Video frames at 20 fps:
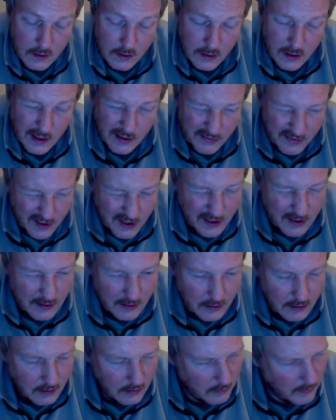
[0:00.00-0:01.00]
I think,
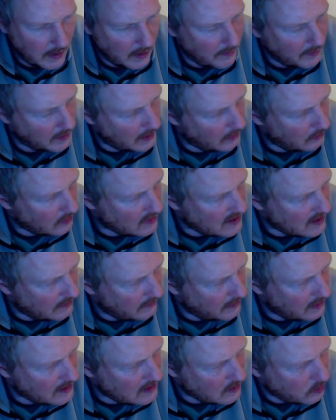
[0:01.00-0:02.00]
or maybe there was
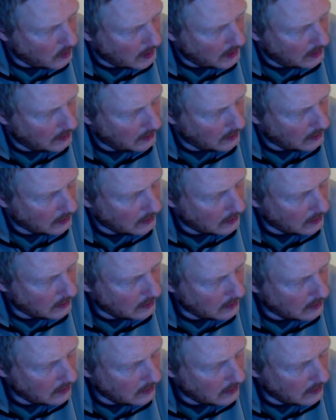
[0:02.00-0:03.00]
even as well
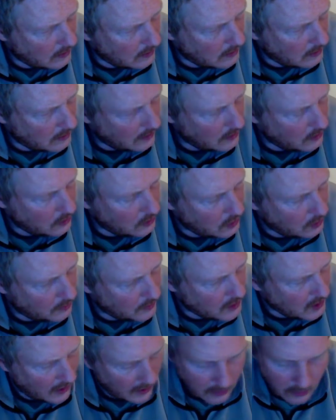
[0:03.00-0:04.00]
YouTube
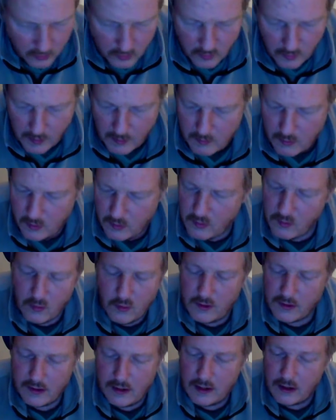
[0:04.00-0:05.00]
channel, I don't remember.
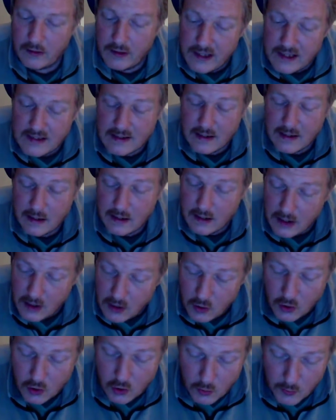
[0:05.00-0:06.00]
There is a
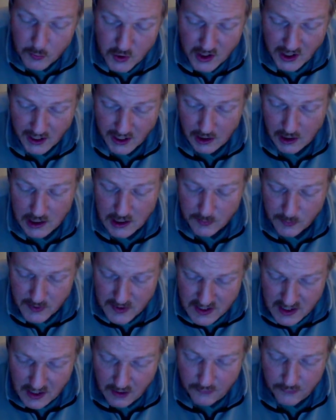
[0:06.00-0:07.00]
YouTube channel
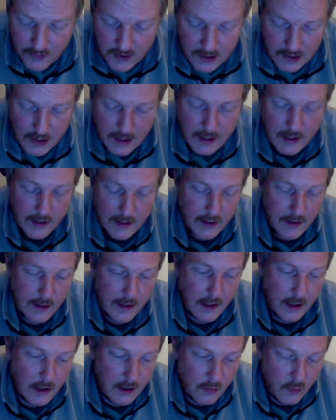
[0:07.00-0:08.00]
specifically
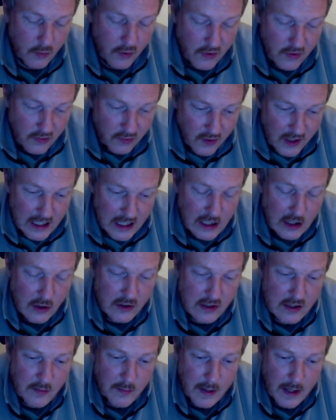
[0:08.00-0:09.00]
with
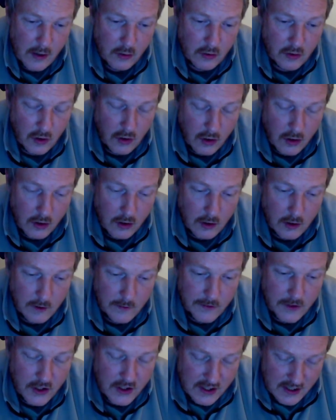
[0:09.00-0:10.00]
videos about
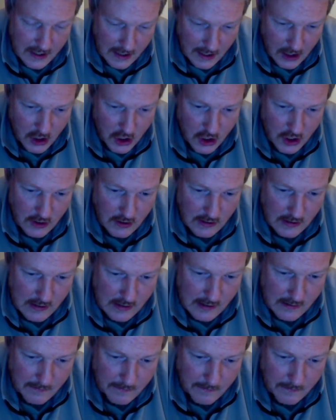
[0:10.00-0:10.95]
all the sessions.